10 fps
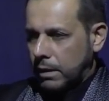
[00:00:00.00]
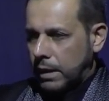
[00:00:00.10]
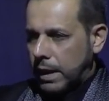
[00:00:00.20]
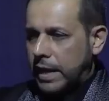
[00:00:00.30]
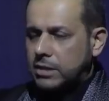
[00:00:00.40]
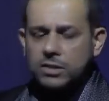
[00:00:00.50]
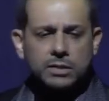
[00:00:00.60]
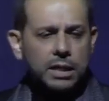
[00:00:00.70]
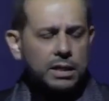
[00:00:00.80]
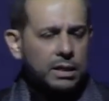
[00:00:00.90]
It's
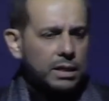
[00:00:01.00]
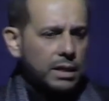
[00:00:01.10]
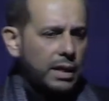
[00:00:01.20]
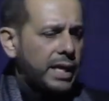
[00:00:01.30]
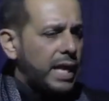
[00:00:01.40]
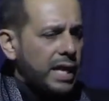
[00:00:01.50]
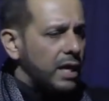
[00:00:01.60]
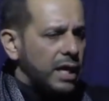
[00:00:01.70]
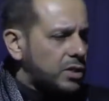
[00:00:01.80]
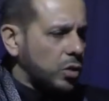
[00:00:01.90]
an
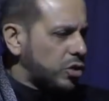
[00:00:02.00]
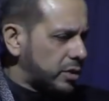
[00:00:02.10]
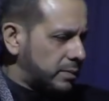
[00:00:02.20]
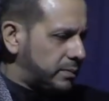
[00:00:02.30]
endless ocean.